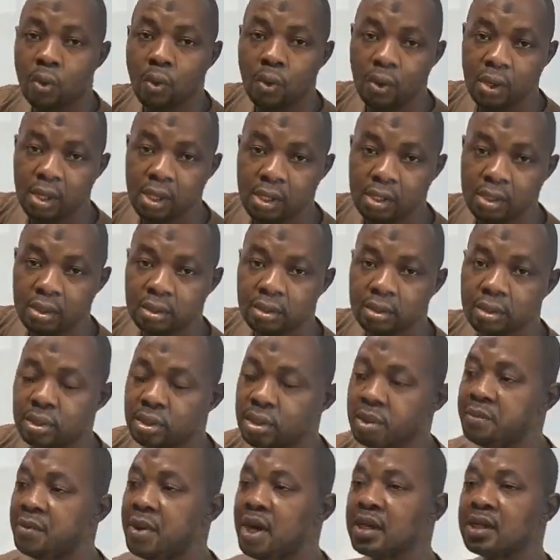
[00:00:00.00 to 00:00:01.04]
coil,
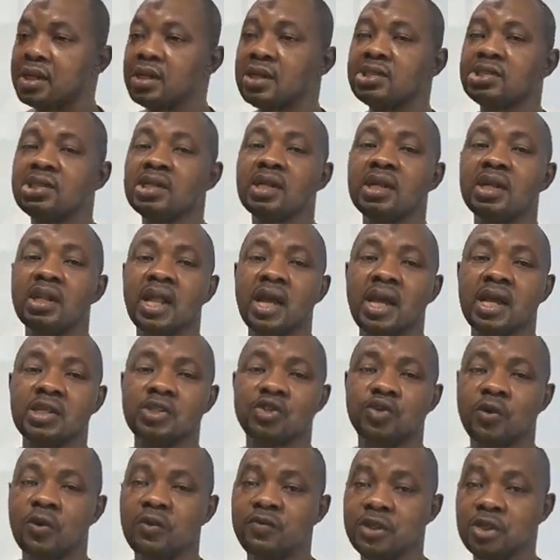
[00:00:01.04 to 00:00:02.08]
the magnetic
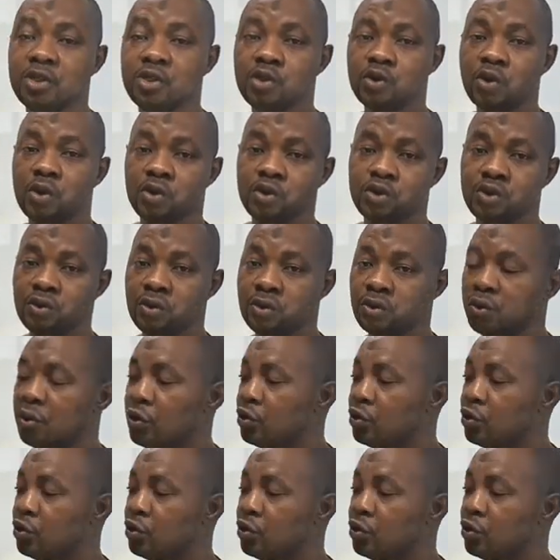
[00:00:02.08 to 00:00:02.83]
lines of induction,